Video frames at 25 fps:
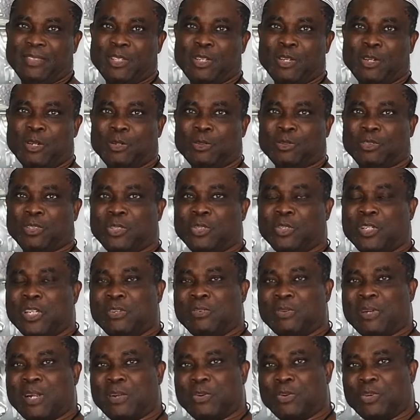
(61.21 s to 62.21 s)
or
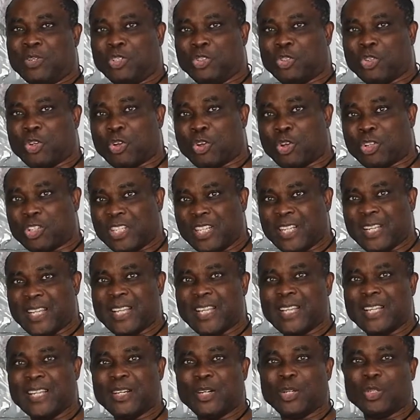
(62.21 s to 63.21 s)
children would have gone to
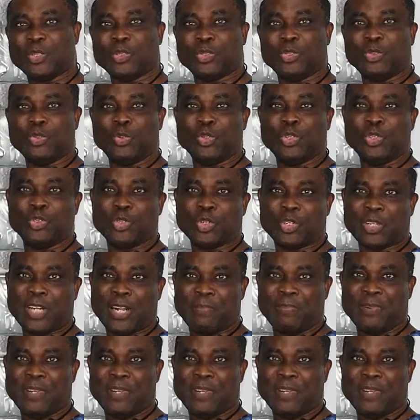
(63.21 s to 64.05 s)
aquatic or going to other